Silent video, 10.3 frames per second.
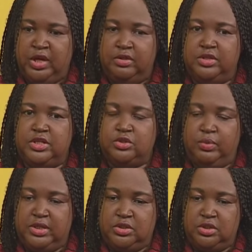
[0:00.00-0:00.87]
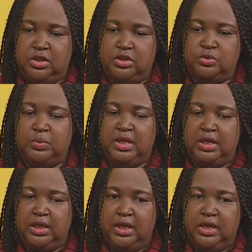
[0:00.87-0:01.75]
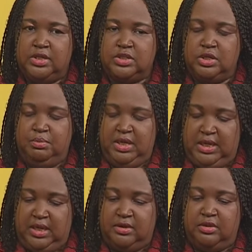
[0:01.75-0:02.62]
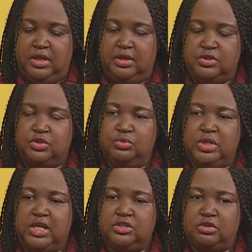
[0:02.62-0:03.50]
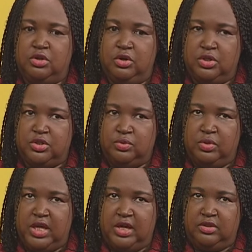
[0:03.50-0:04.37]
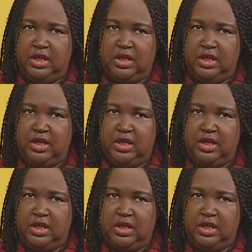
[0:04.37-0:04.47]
These questions will stimulate the students' thought so that